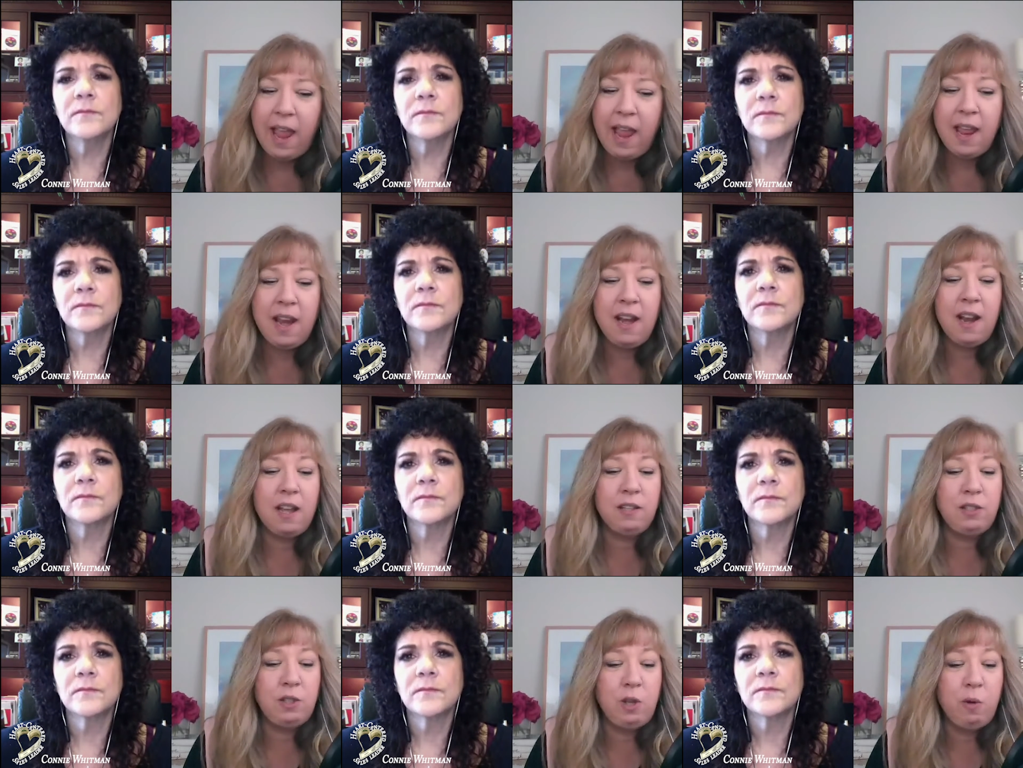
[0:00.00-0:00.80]

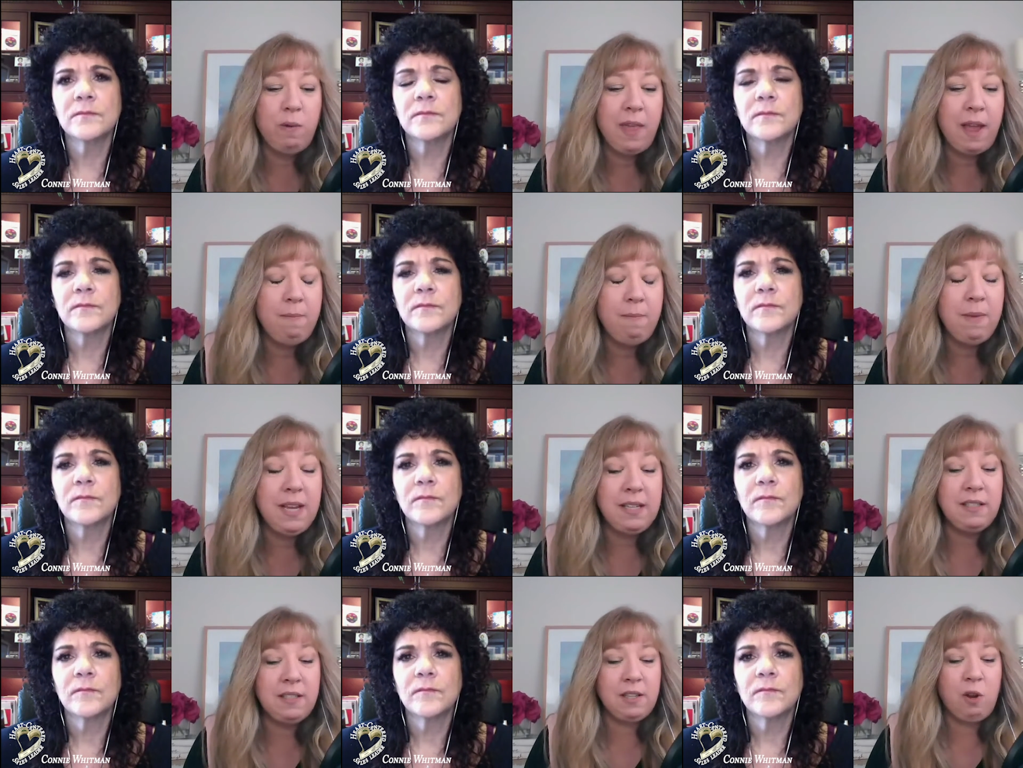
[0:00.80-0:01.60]
Speaker 1: And so that
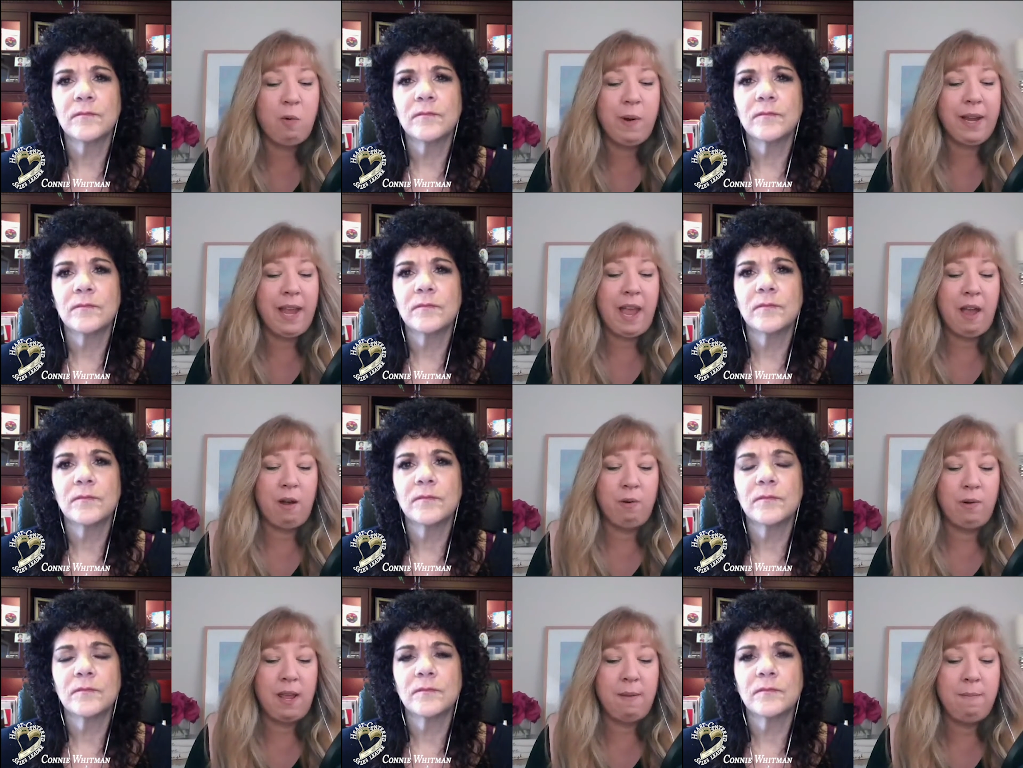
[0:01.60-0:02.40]
means going
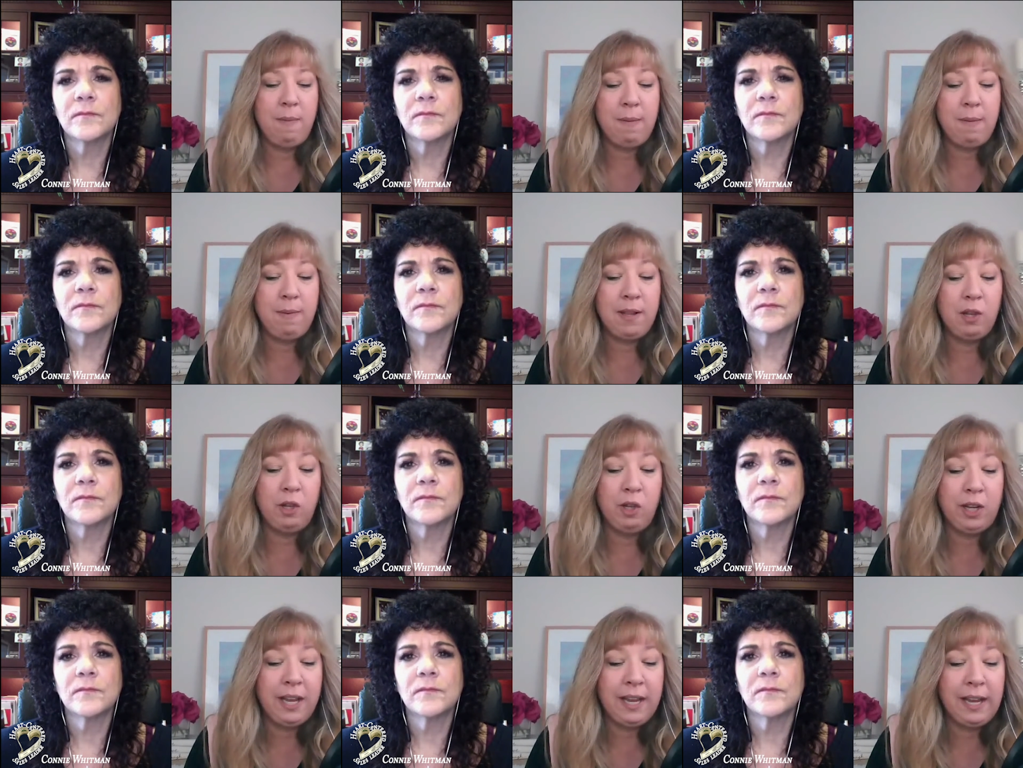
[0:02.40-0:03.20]
out and maybe
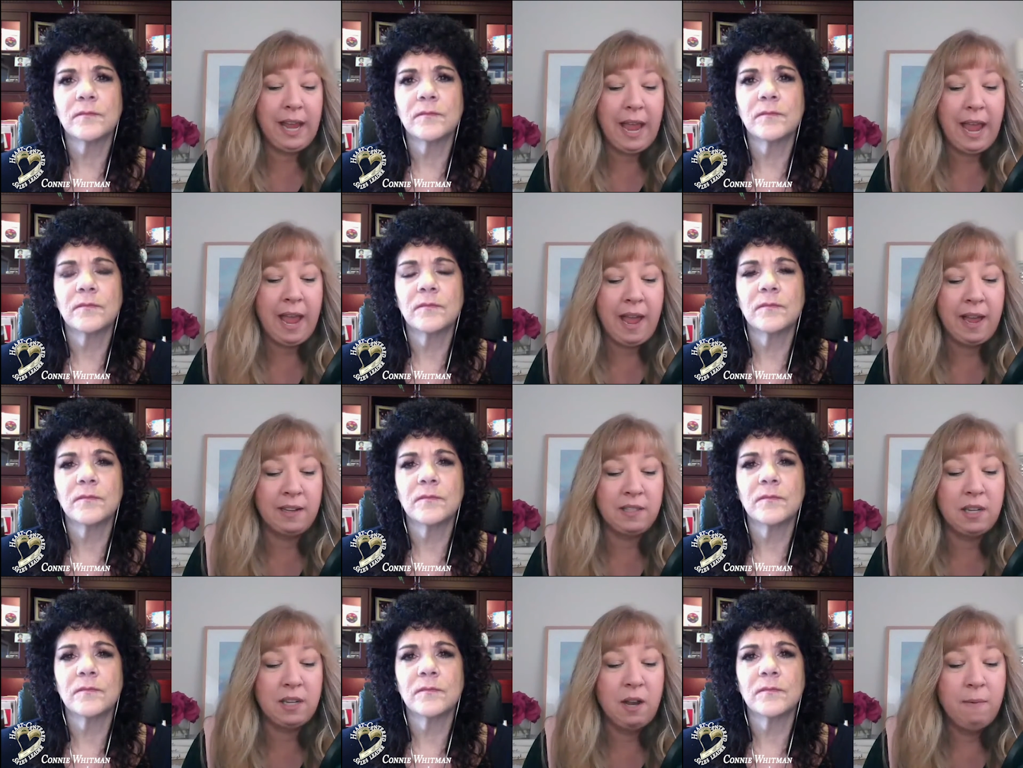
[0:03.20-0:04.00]
looking
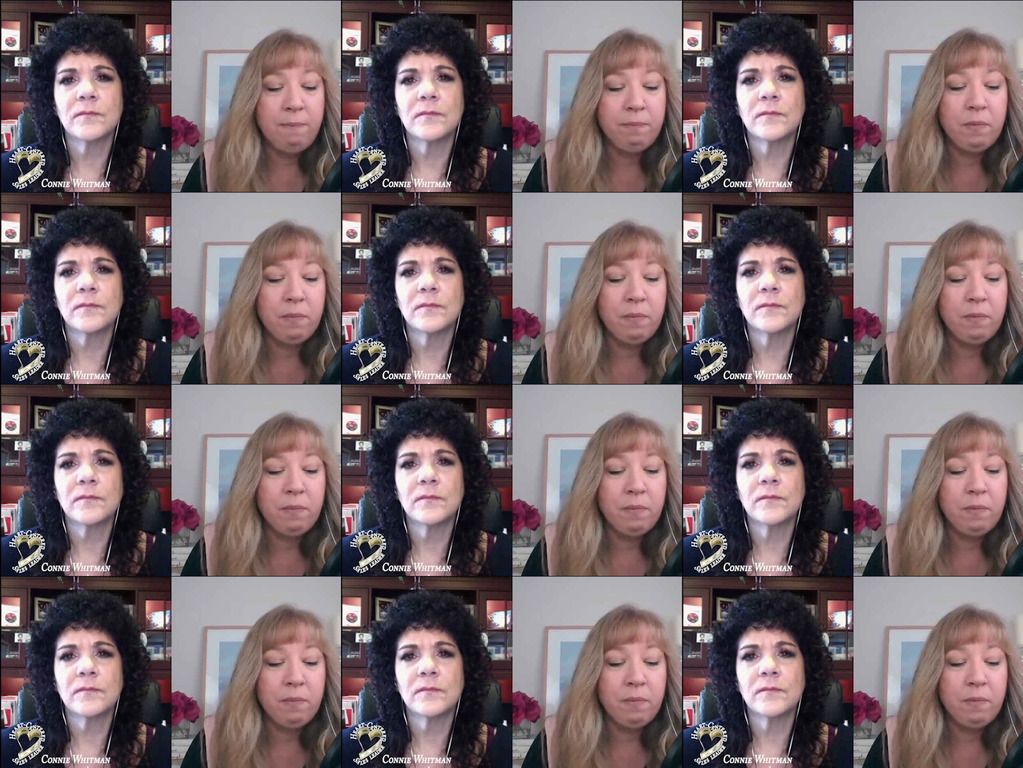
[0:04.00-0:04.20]
at